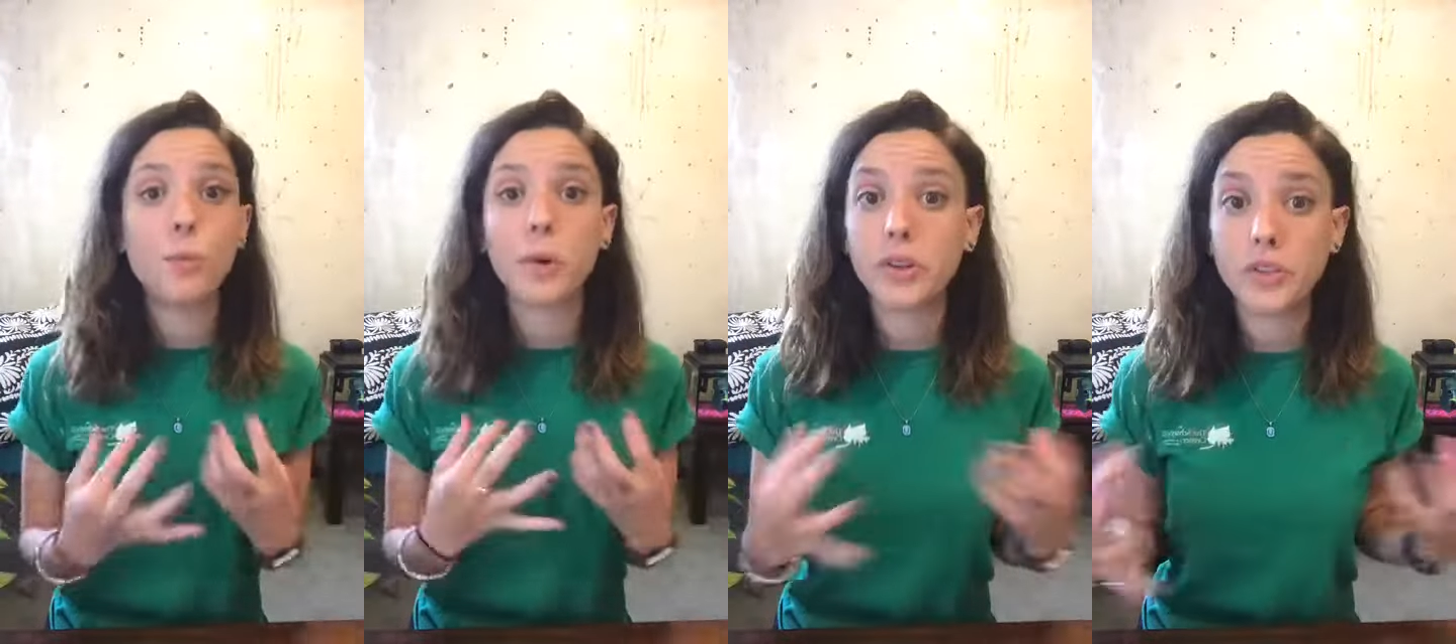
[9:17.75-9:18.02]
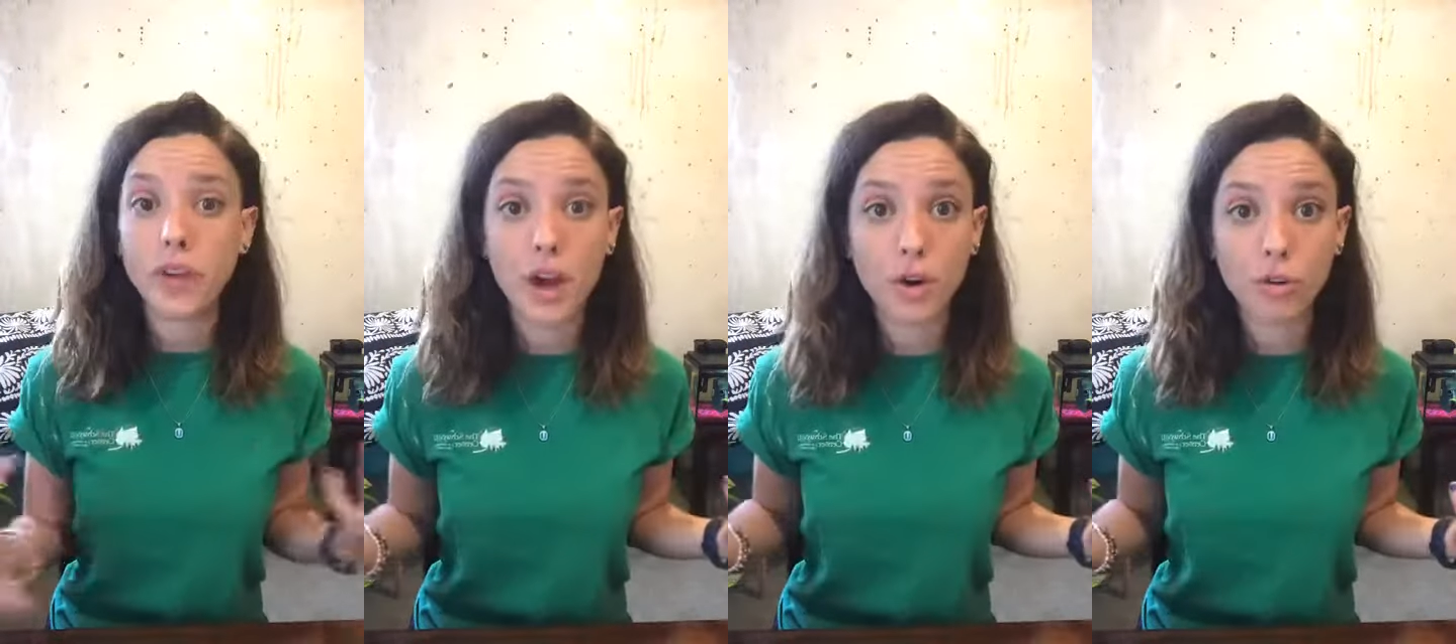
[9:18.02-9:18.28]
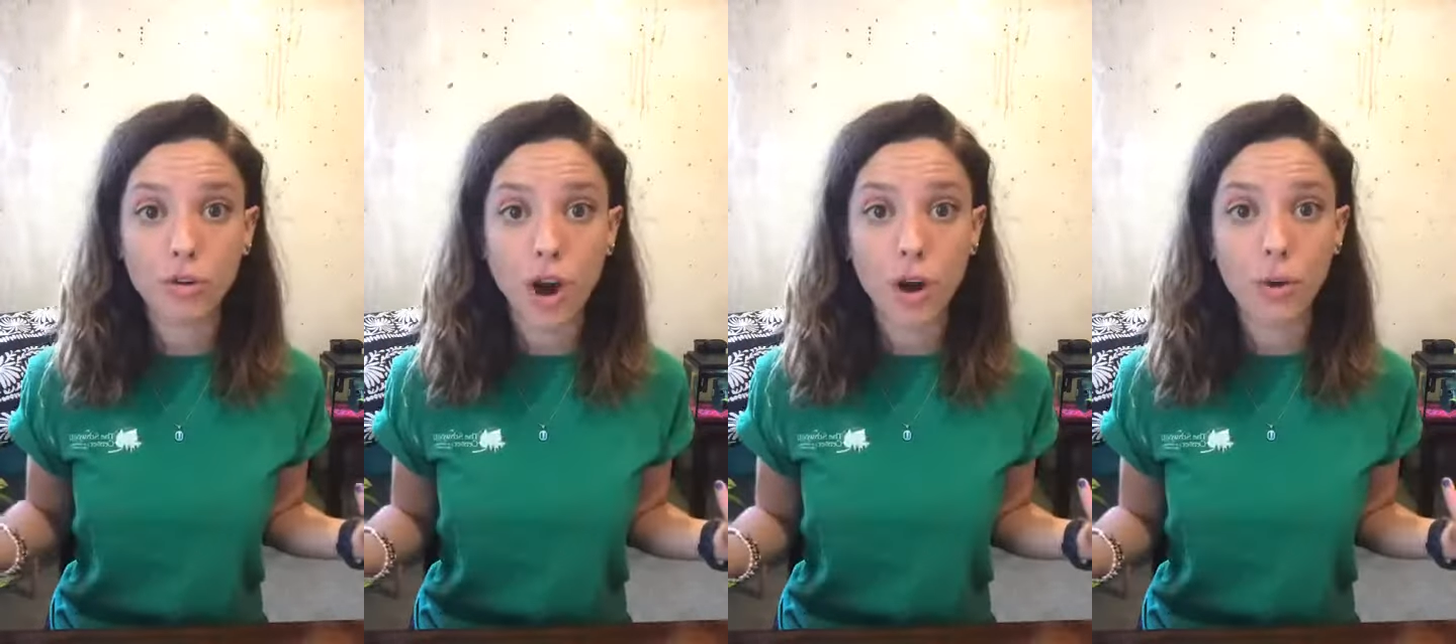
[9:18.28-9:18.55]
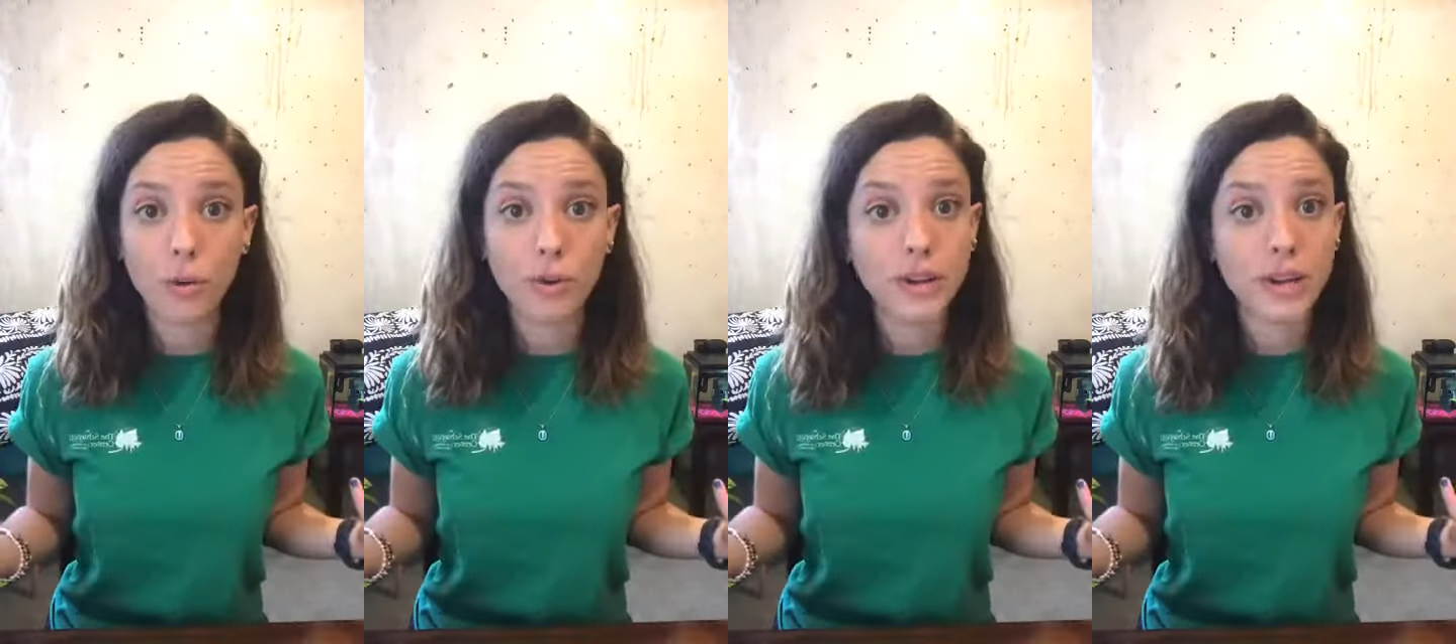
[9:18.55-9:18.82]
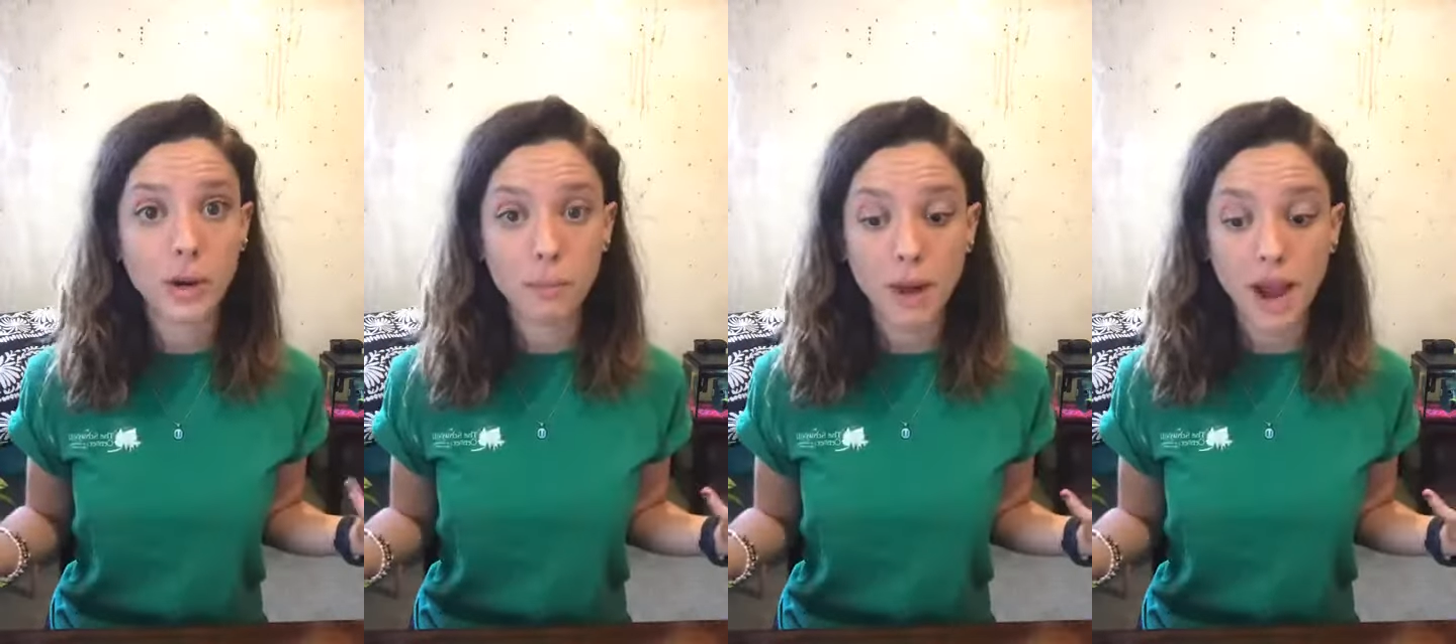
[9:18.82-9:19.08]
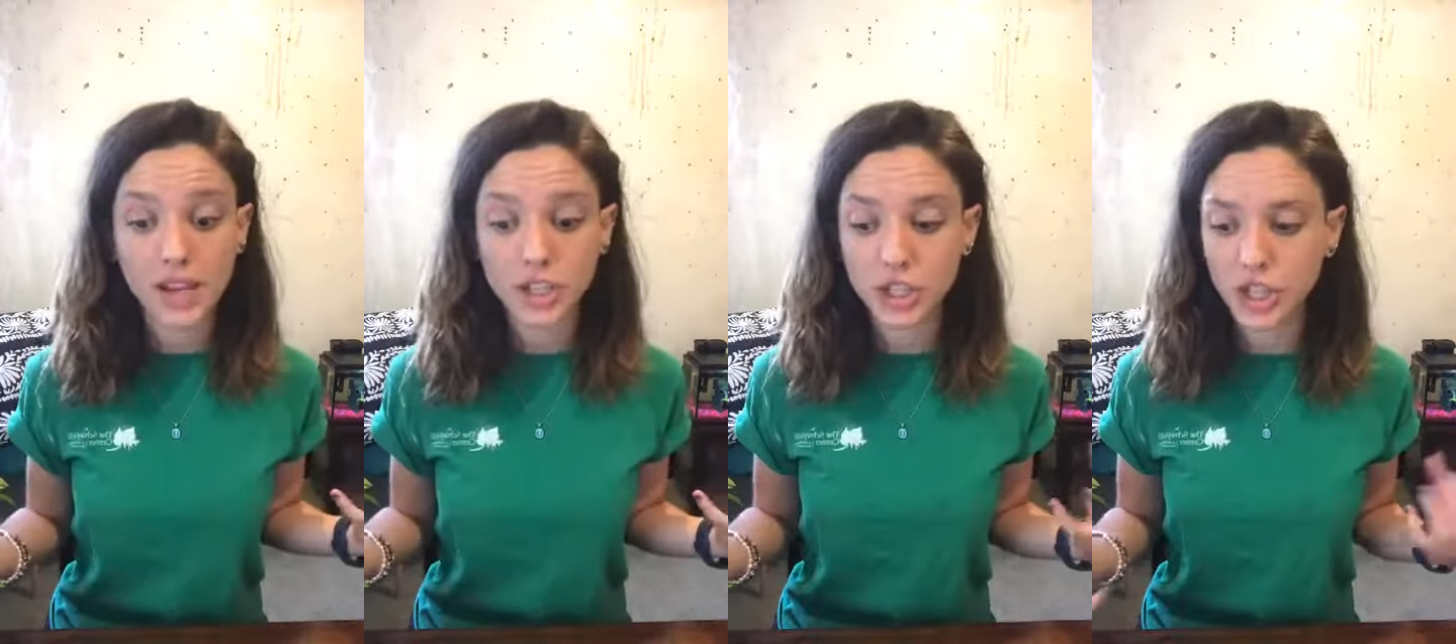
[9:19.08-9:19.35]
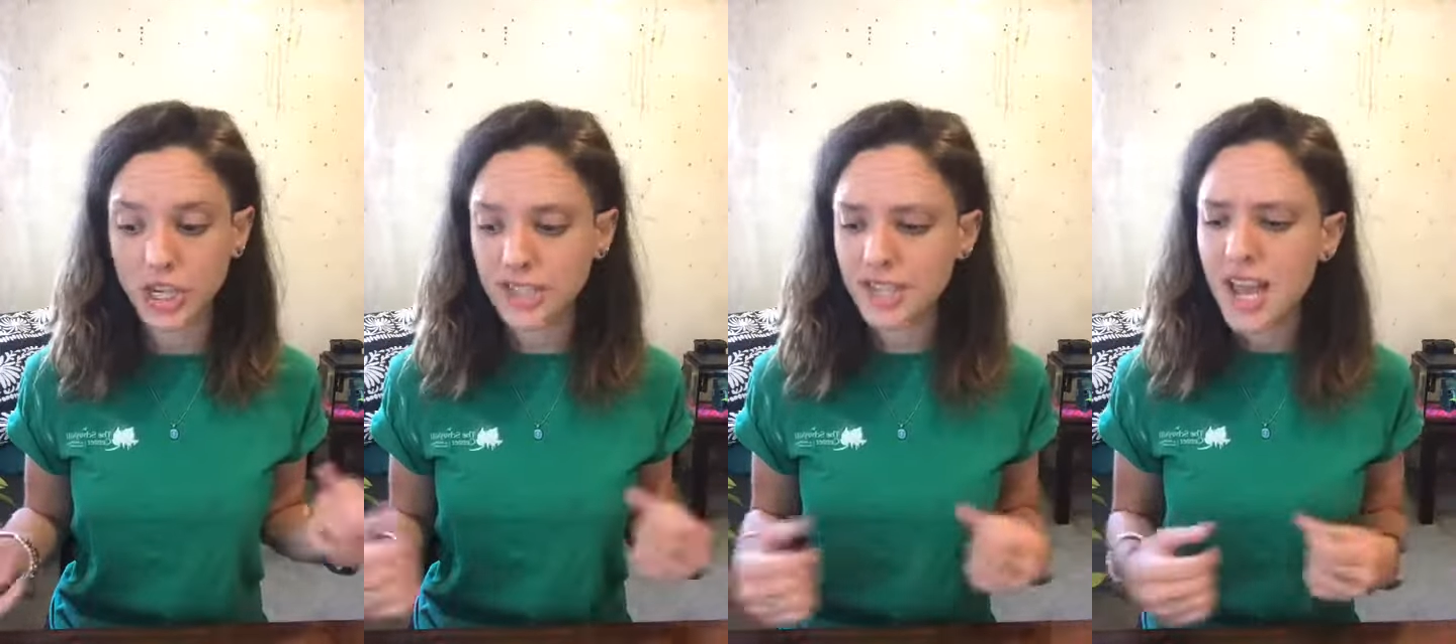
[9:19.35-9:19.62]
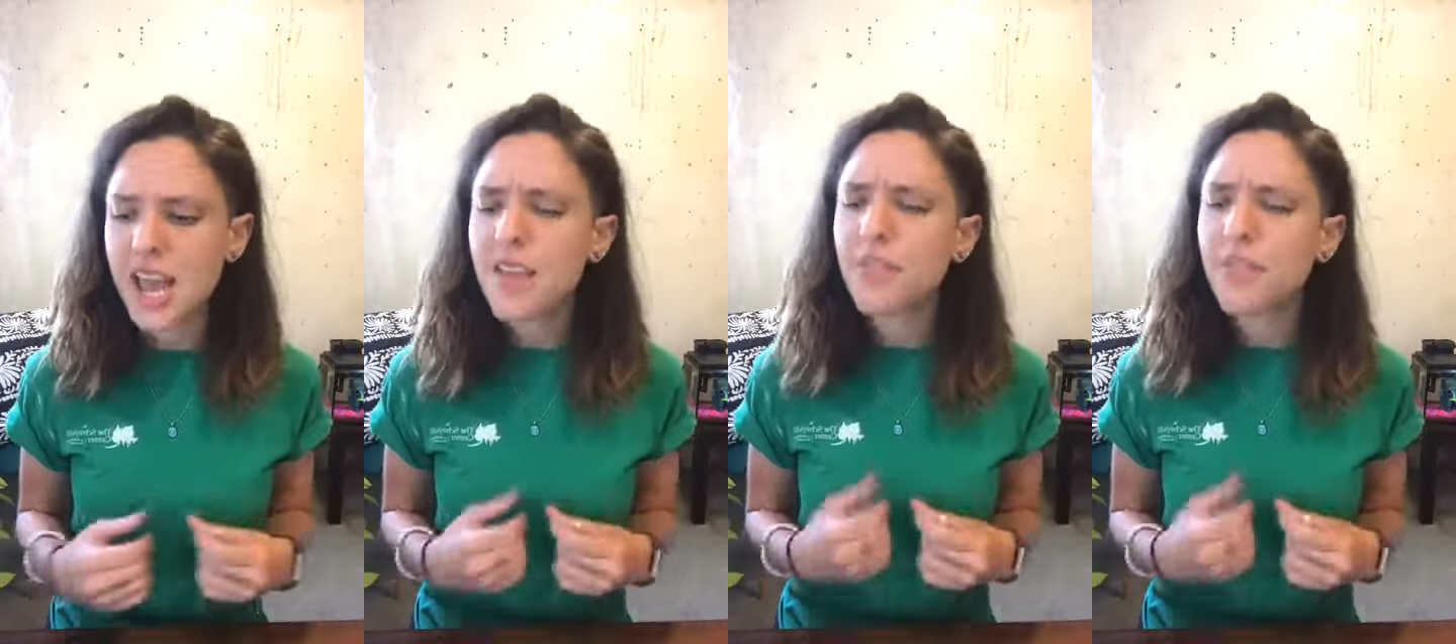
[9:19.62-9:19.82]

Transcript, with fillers: will not grow near pine trees.